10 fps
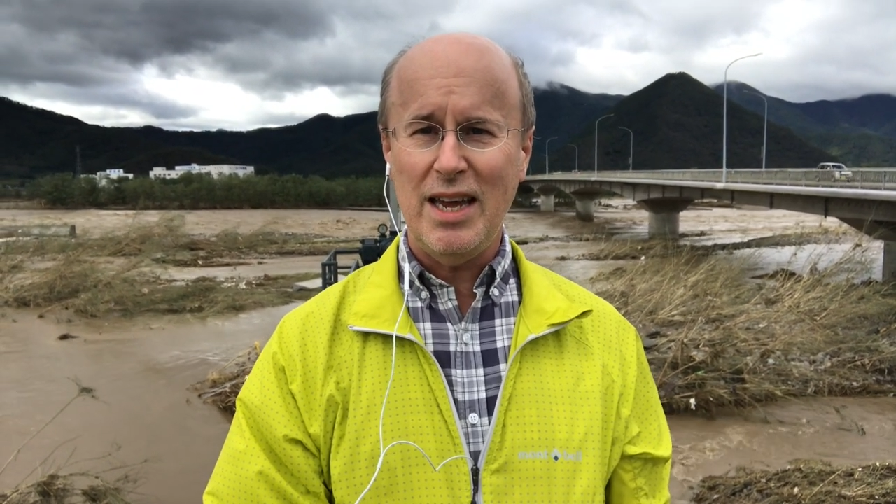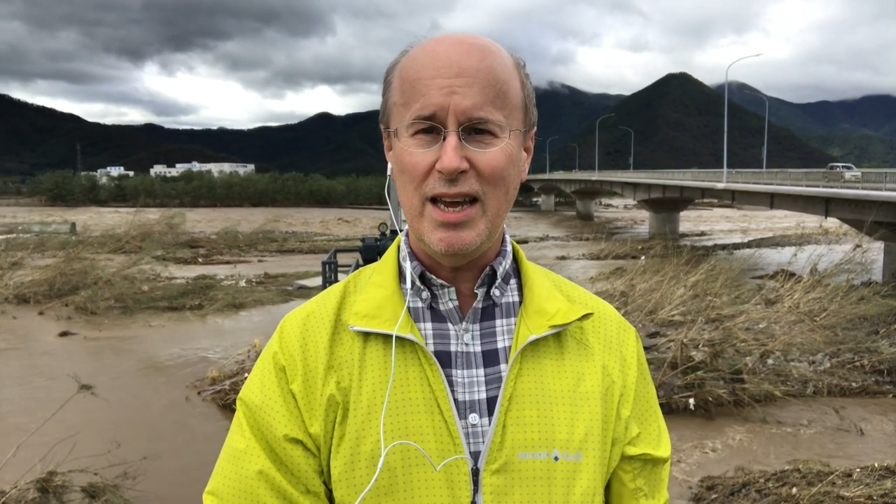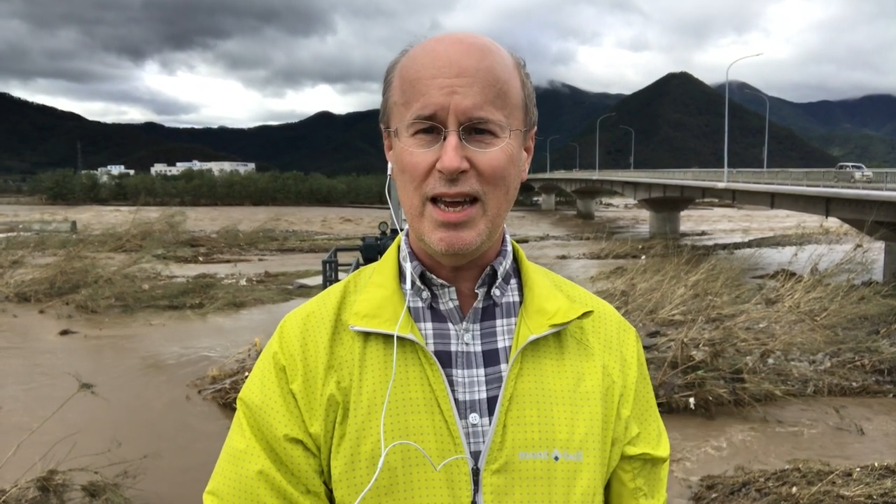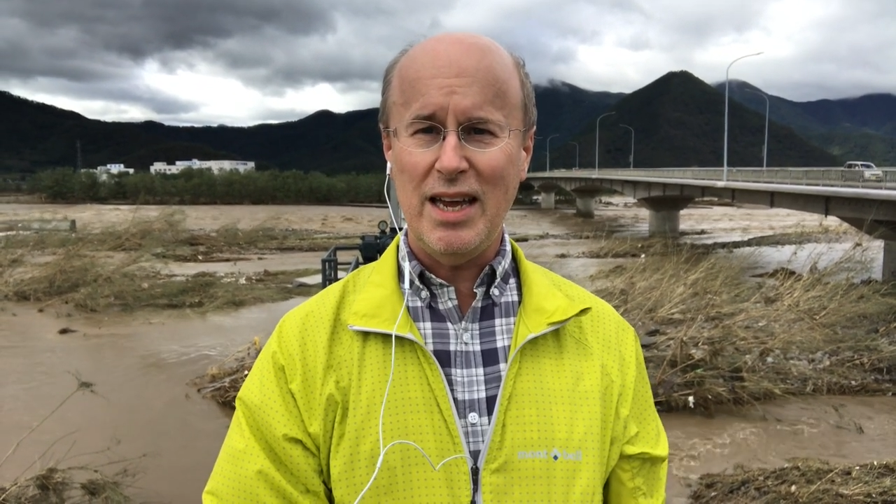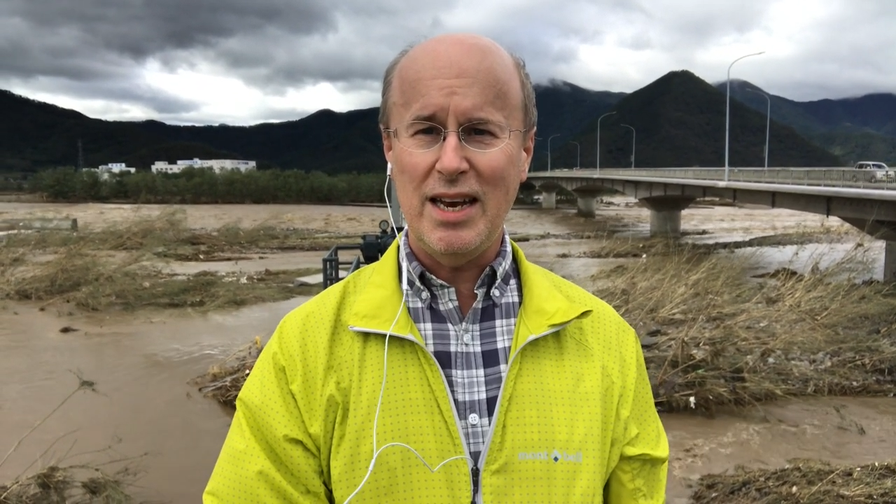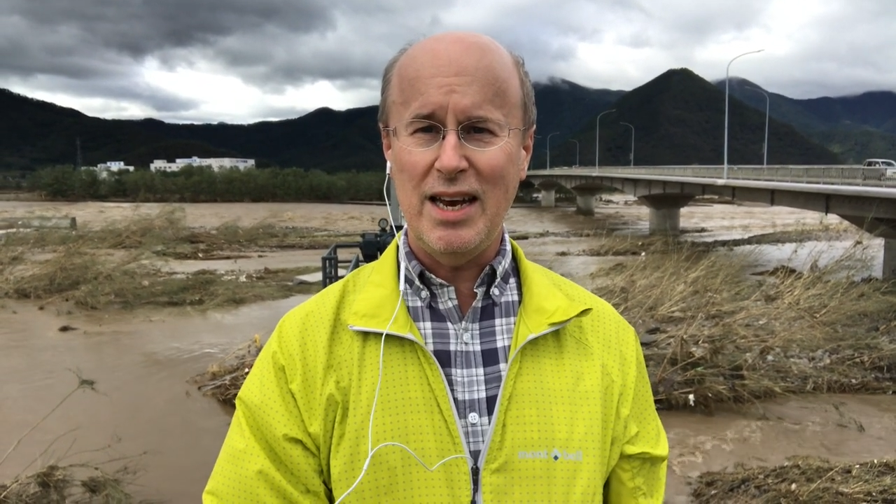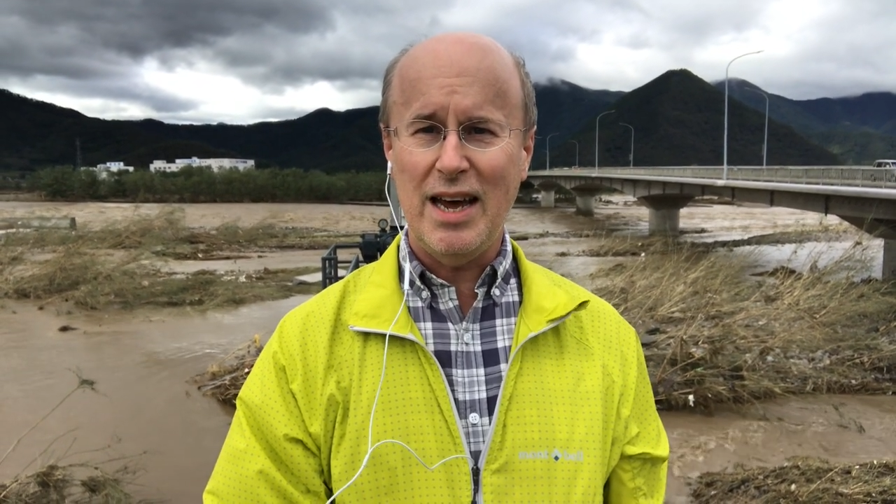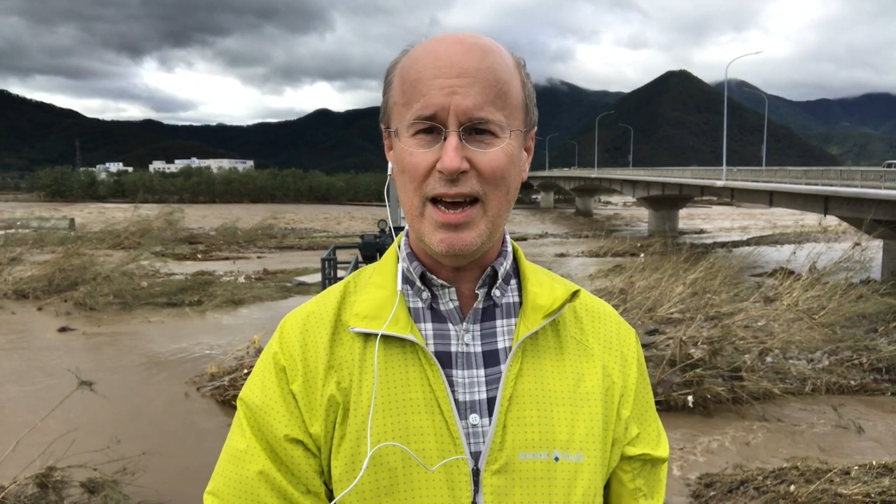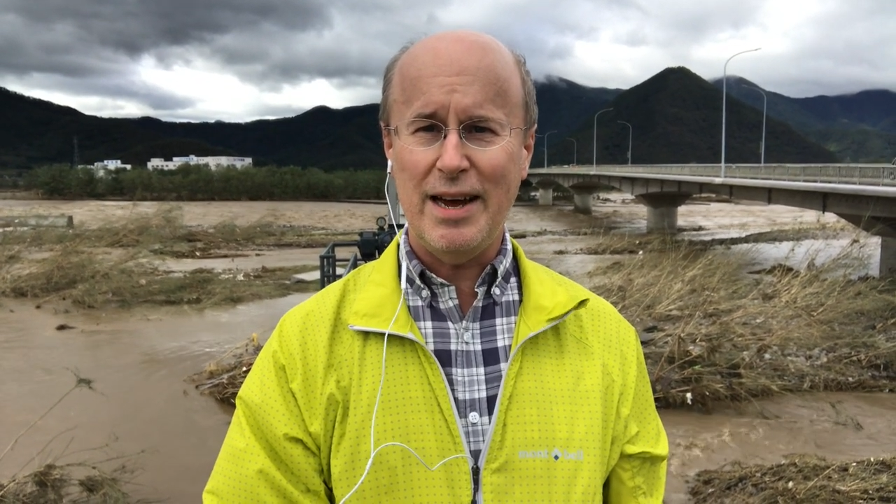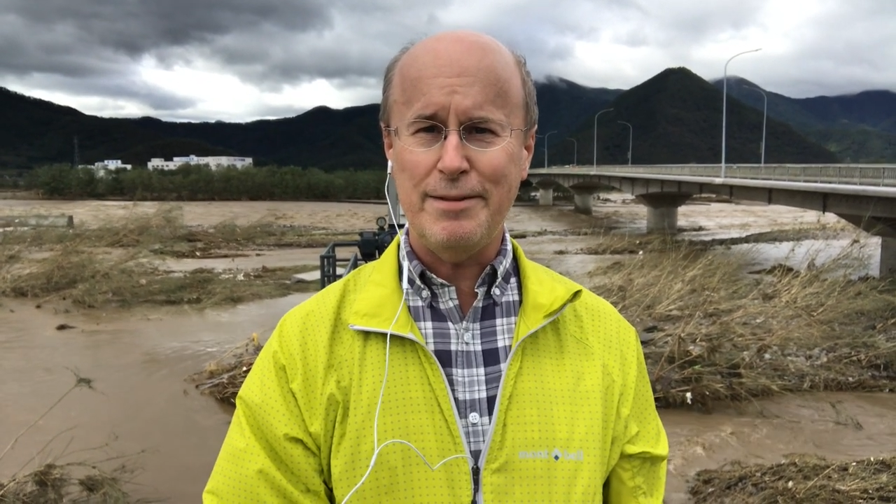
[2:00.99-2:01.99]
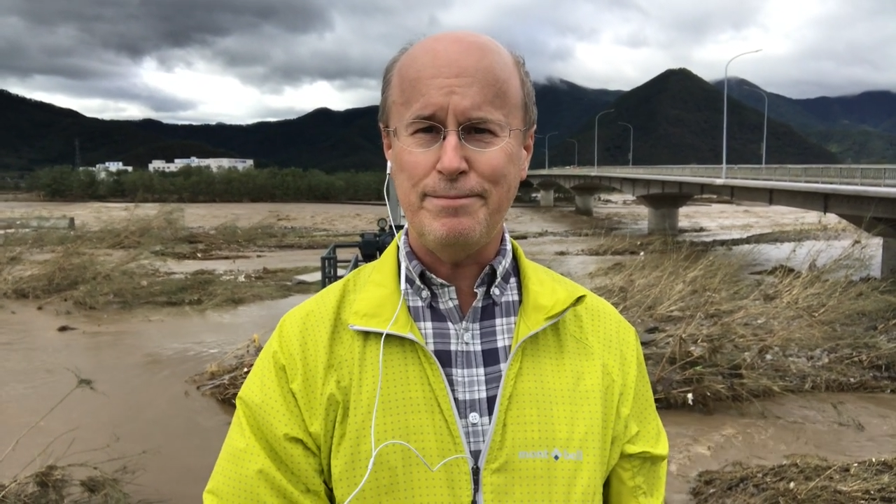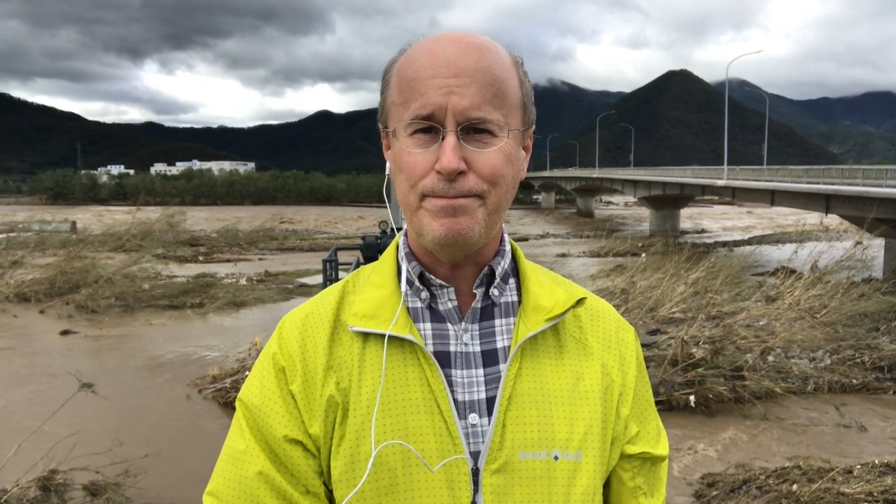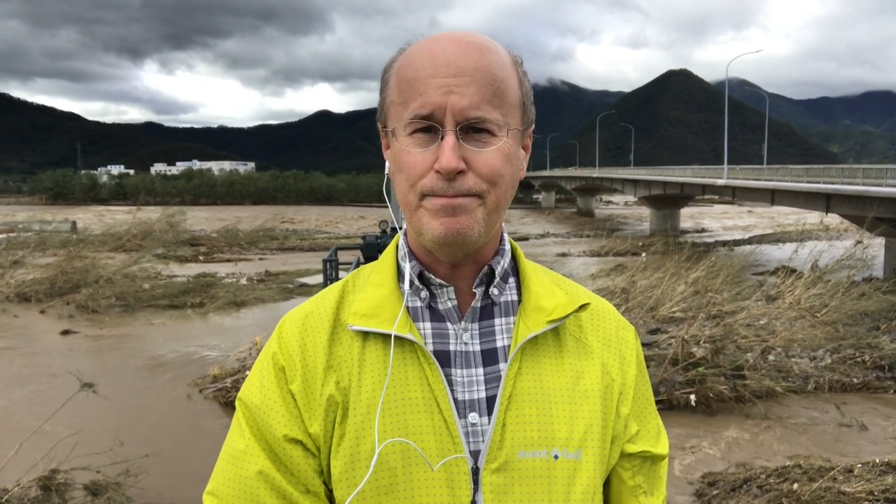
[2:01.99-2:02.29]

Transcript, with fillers: in uh,